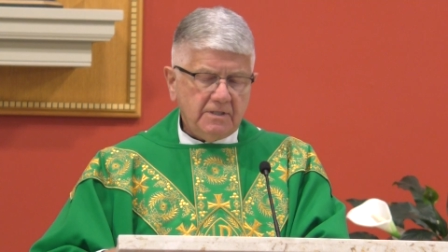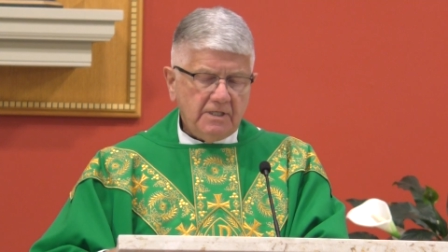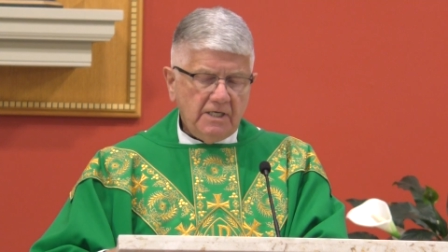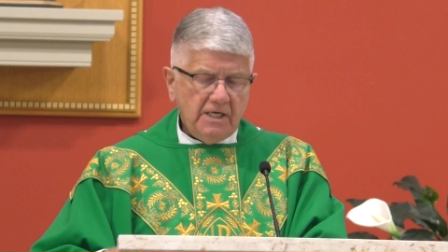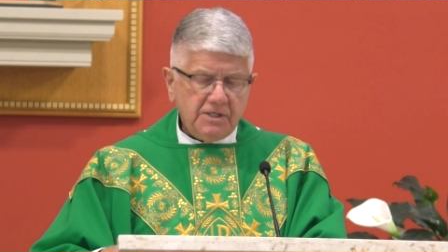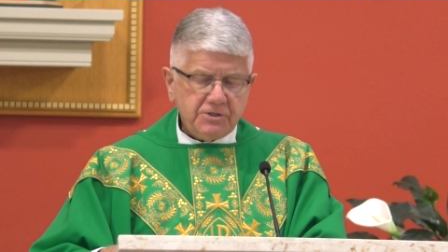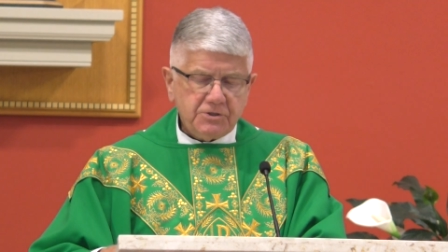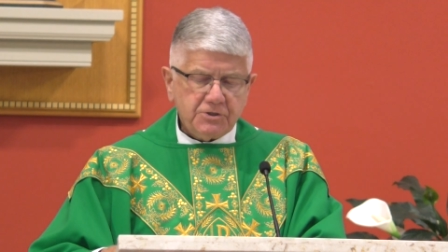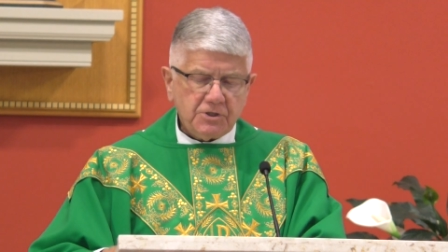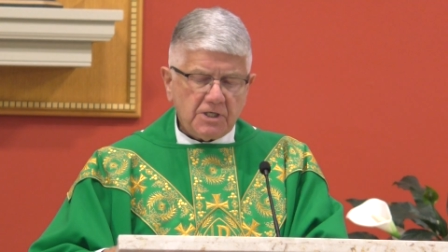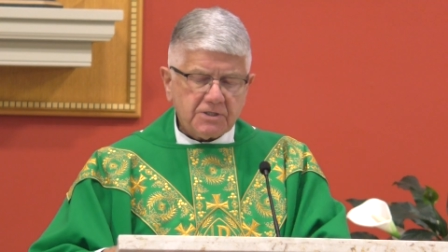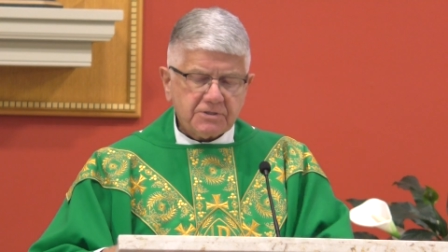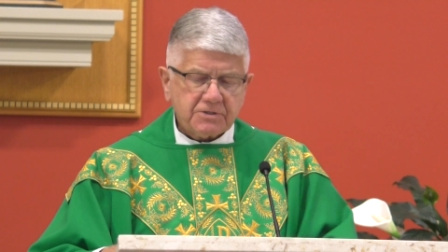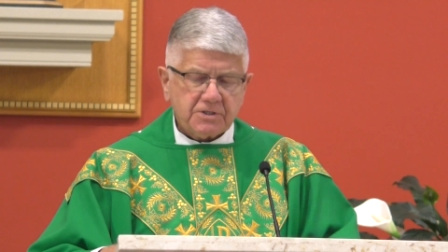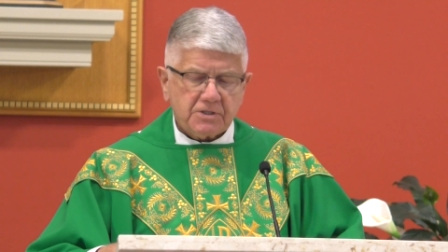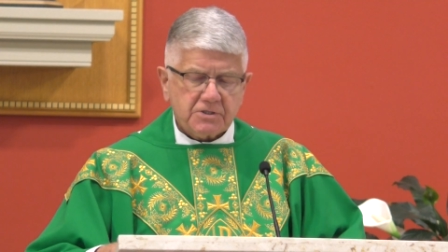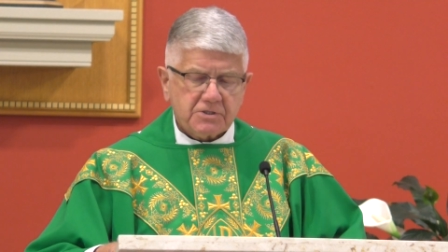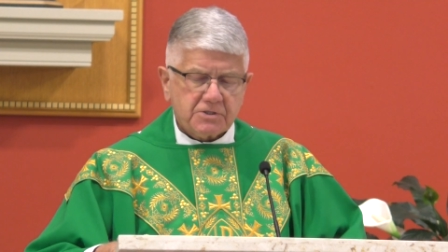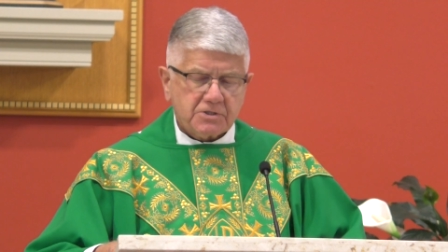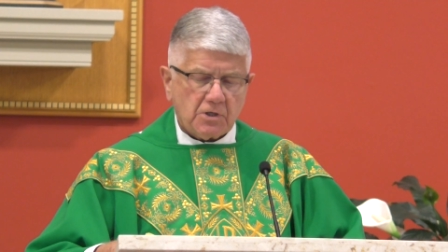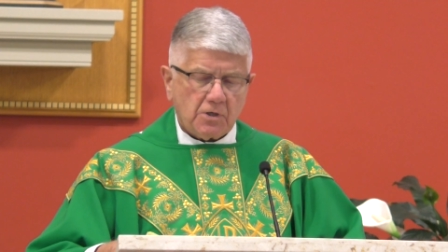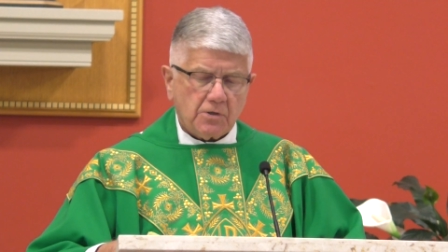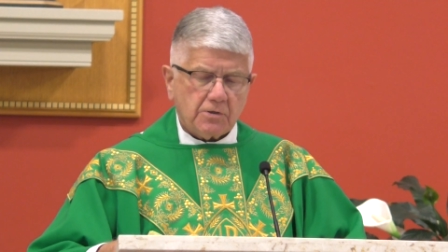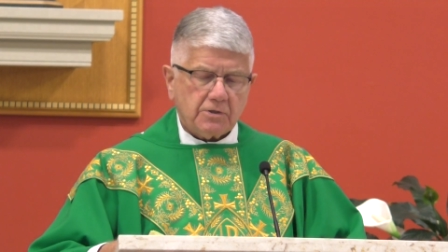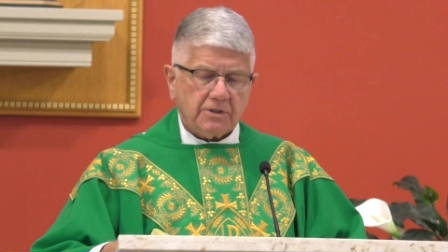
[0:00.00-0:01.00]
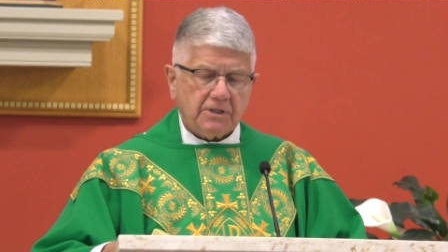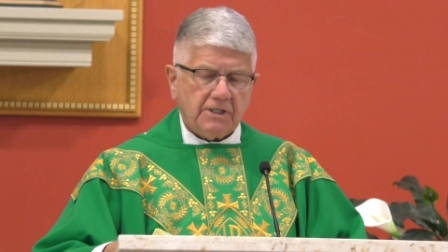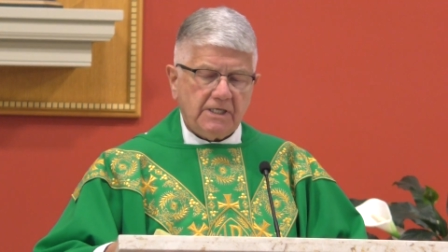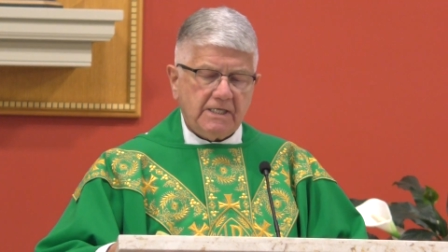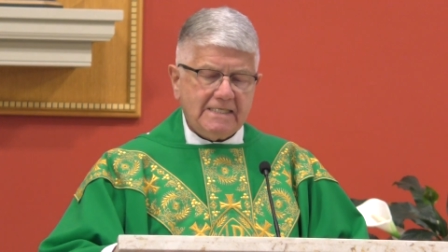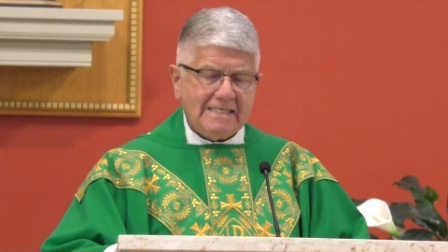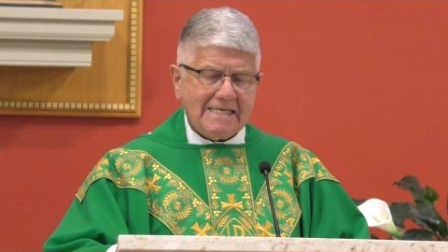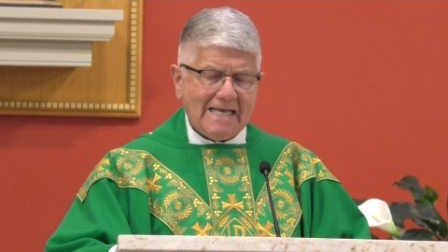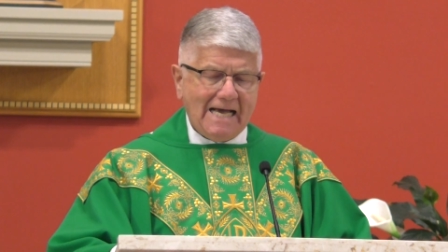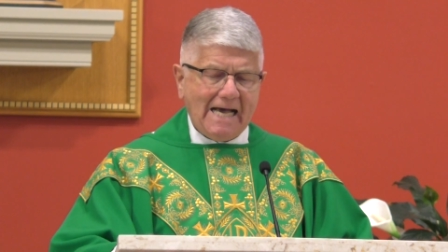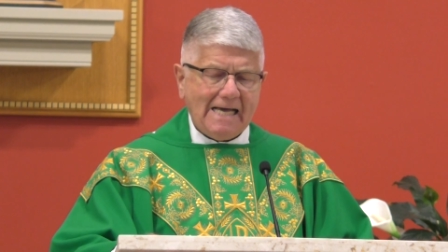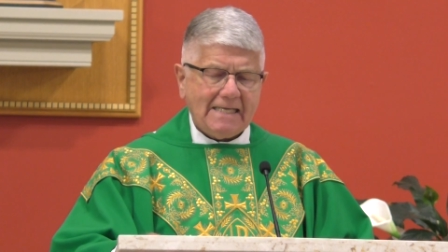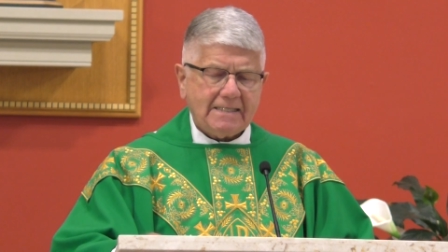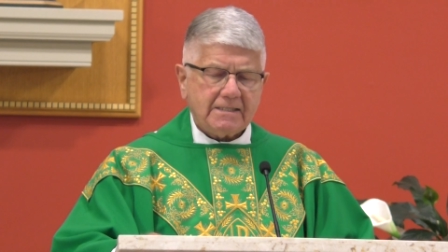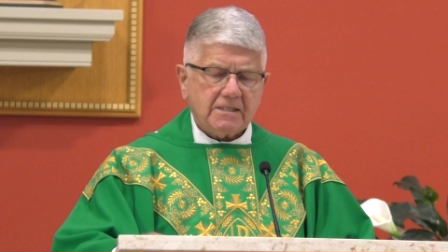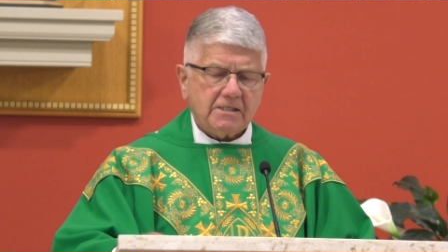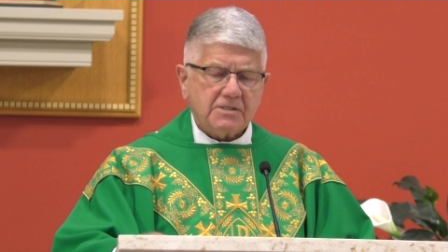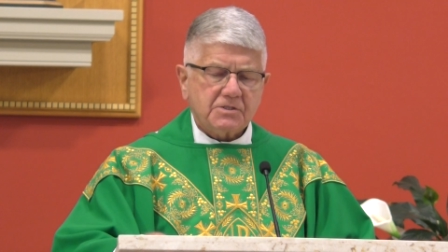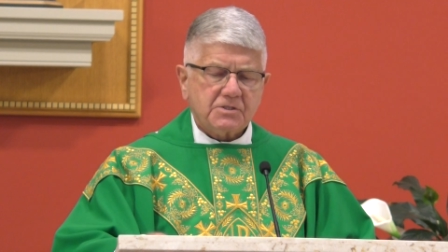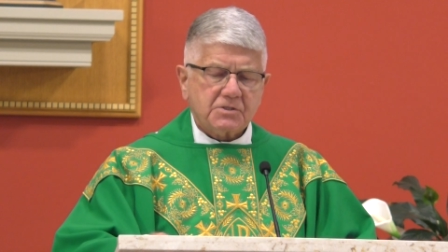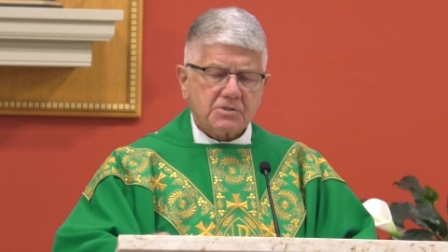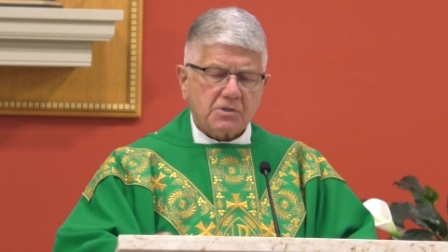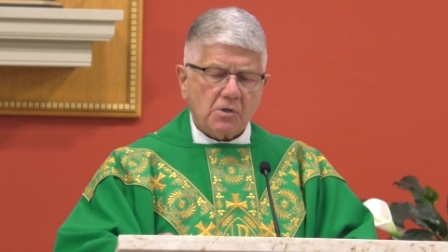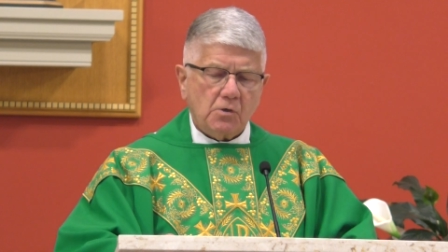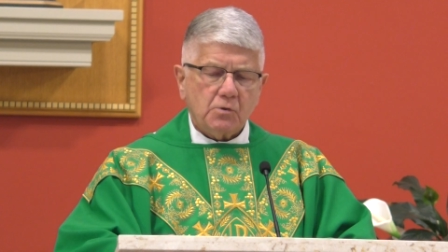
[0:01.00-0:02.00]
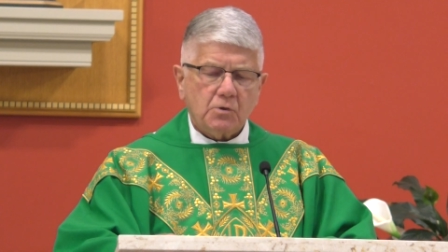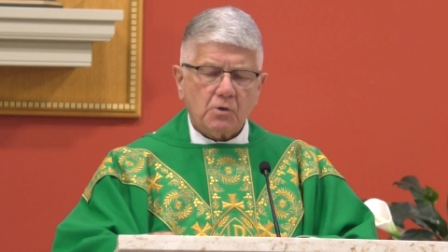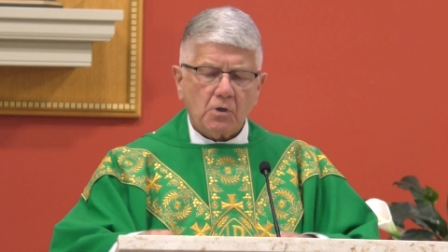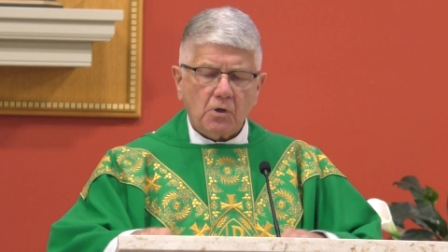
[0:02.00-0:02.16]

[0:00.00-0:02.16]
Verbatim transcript: and just as certainly not a so